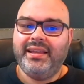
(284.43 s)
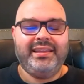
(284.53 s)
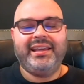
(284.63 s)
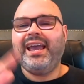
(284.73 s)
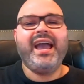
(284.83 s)

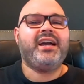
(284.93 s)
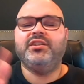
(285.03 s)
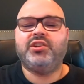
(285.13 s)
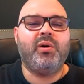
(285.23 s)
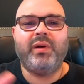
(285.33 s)
You can't
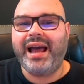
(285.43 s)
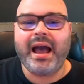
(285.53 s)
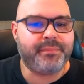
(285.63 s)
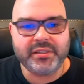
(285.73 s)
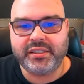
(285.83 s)
control what
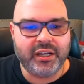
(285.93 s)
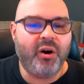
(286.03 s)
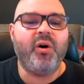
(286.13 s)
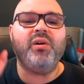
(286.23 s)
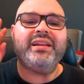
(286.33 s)
happens to you,
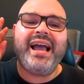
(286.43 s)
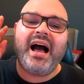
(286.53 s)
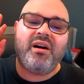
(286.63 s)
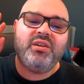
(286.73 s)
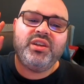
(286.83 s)
only
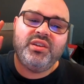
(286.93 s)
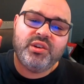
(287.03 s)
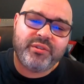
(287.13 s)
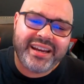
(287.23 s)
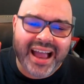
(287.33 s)
how you
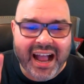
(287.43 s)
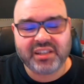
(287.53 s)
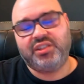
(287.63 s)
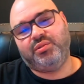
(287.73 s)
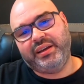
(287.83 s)

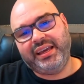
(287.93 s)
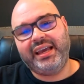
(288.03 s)
react to it.